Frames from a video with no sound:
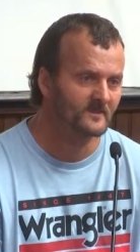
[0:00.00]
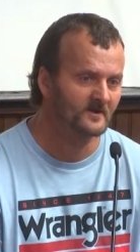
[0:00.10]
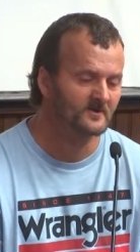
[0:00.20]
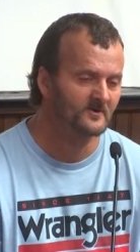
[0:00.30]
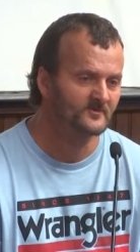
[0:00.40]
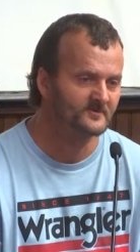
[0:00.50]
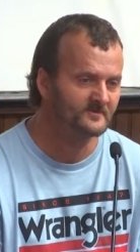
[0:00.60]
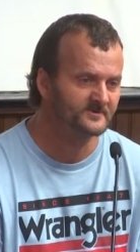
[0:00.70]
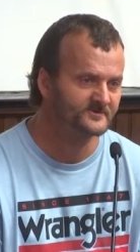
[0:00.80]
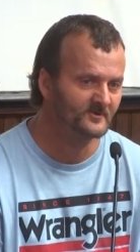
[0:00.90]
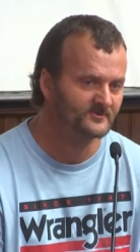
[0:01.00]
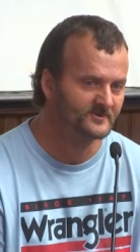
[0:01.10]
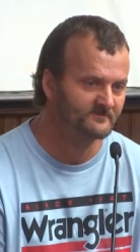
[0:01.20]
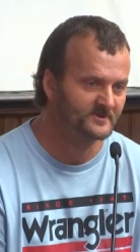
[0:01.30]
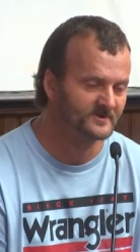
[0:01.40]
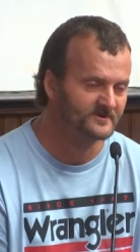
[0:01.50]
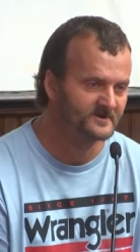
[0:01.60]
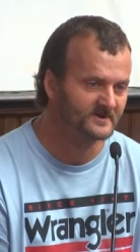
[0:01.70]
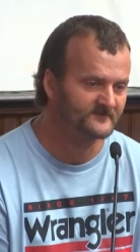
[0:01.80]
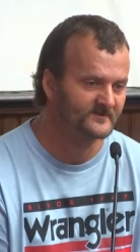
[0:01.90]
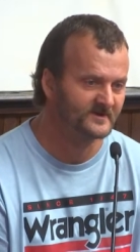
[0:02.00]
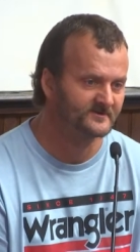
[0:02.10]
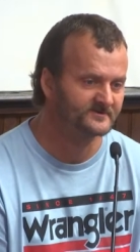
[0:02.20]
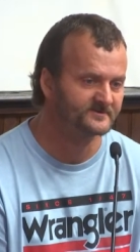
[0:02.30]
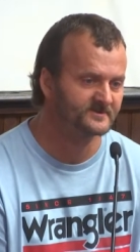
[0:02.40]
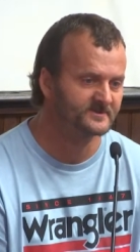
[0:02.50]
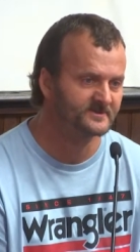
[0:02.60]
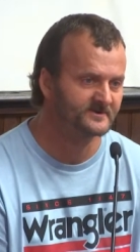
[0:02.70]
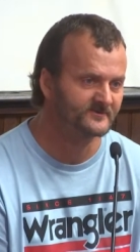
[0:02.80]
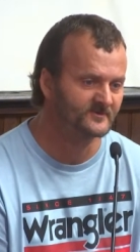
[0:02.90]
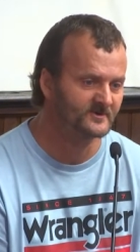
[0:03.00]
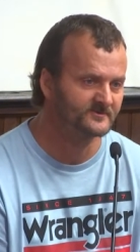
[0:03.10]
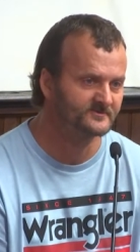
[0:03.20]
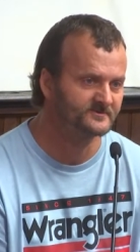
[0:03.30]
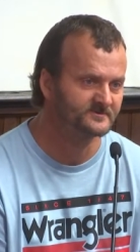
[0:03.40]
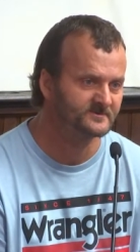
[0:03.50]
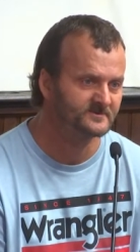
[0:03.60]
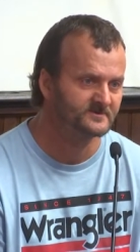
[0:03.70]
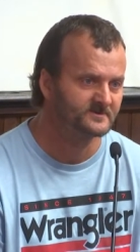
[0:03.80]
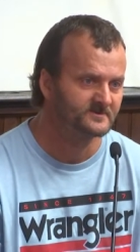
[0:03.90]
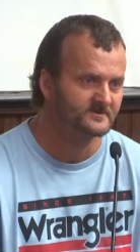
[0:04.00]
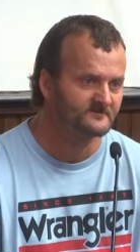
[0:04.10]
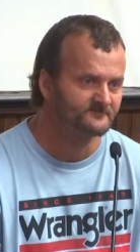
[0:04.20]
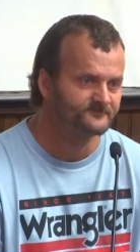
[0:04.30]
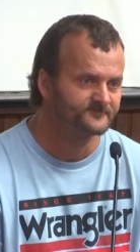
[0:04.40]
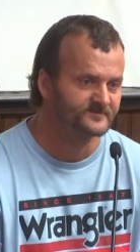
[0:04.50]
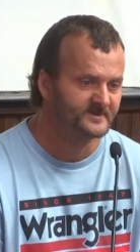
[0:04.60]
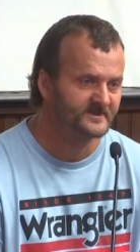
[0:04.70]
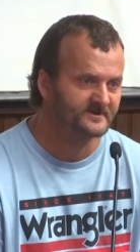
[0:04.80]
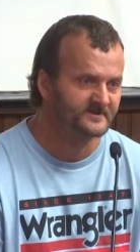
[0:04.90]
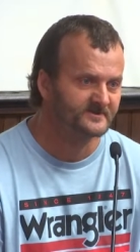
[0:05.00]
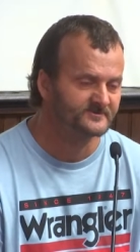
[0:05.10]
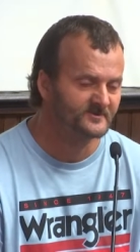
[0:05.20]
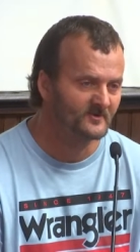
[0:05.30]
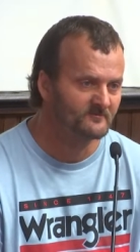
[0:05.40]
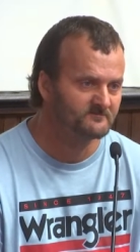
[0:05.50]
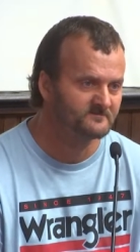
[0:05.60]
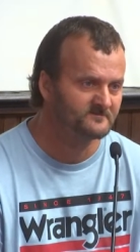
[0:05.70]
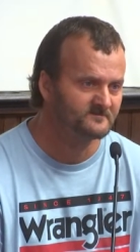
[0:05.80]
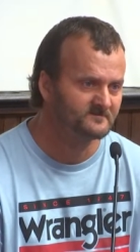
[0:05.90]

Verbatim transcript: I called them and told them that I'd found Kenneth Rhoden dead in his home.